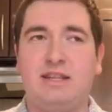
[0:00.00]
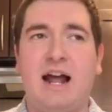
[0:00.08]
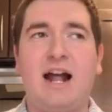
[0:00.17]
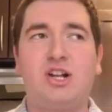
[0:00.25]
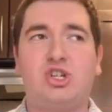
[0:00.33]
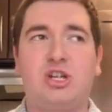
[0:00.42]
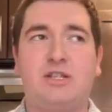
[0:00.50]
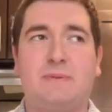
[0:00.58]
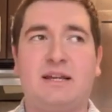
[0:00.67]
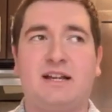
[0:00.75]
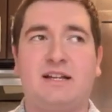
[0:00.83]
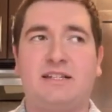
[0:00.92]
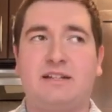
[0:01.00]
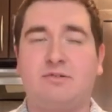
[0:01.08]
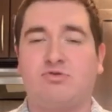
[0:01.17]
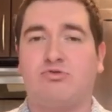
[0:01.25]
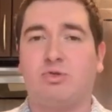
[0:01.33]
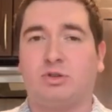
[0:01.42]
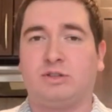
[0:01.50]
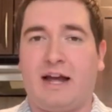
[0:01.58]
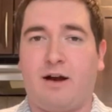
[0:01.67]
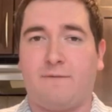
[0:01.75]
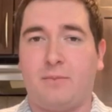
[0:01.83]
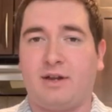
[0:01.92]
not just because he was ruled
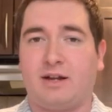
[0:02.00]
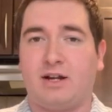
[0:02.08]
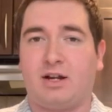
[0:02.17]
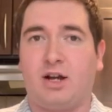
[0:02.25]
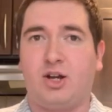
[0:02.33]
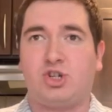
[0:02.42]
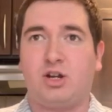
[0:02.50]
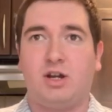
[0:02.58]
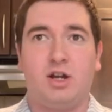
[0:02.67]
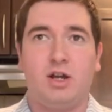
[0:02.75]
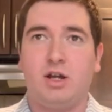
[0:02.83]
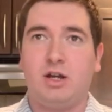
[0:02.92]
out from the concussion.